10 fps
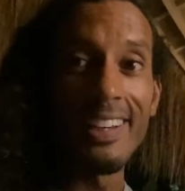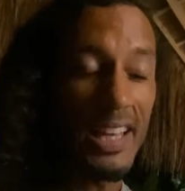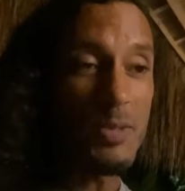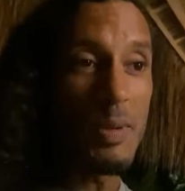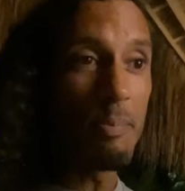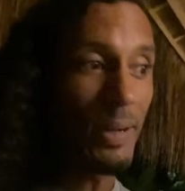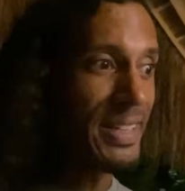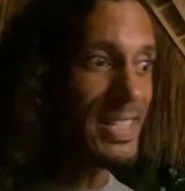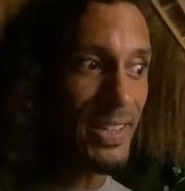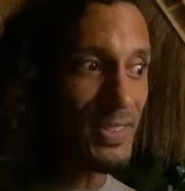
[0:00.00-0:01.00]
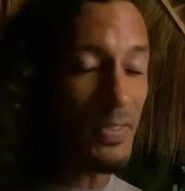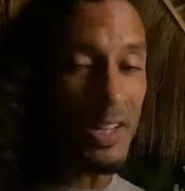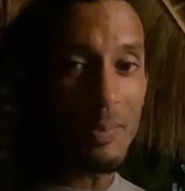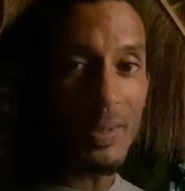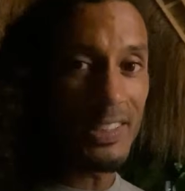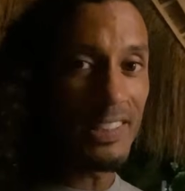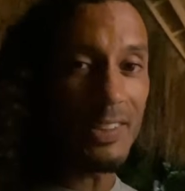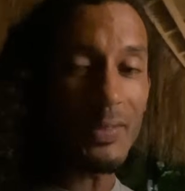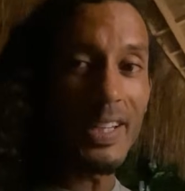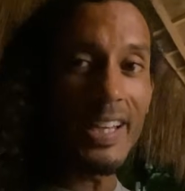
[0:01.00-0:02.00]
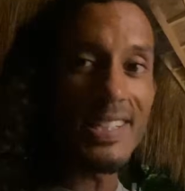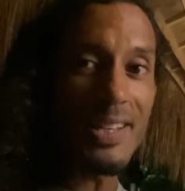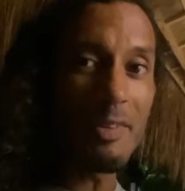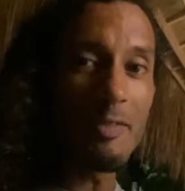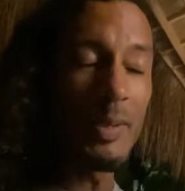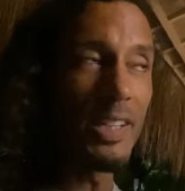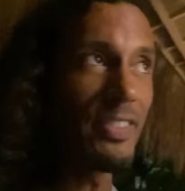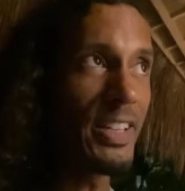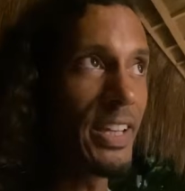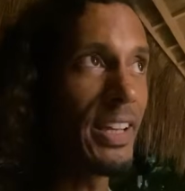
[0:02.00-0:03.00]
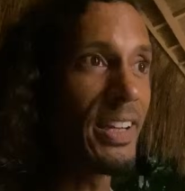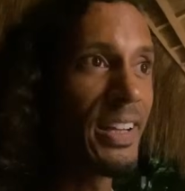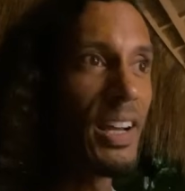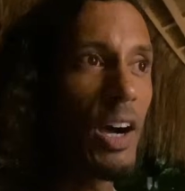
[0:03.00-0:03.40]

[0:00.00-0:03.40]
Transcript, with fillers: There's been plenty of development in the three years that we've been living here.